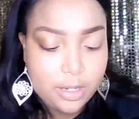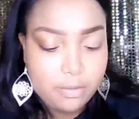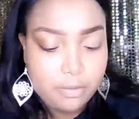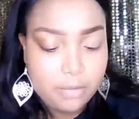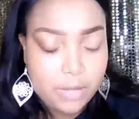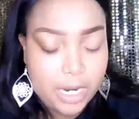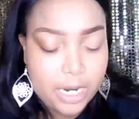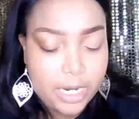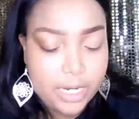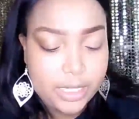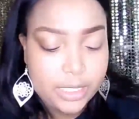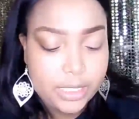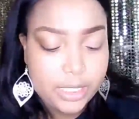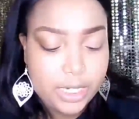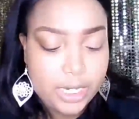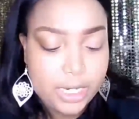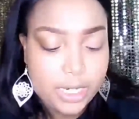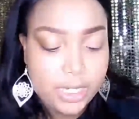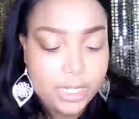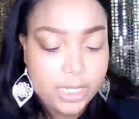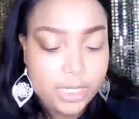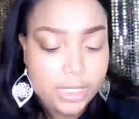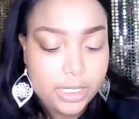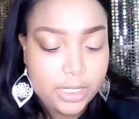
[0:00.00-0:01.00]
Mine
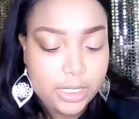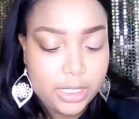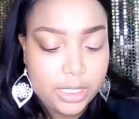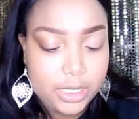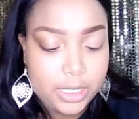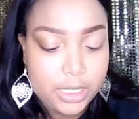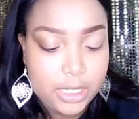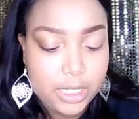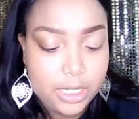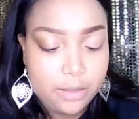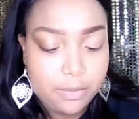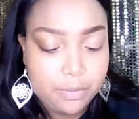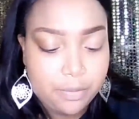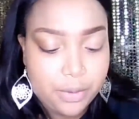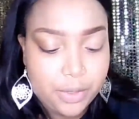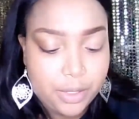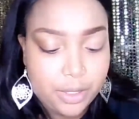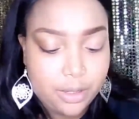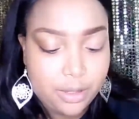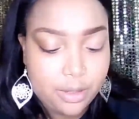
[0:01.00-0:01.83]
is deep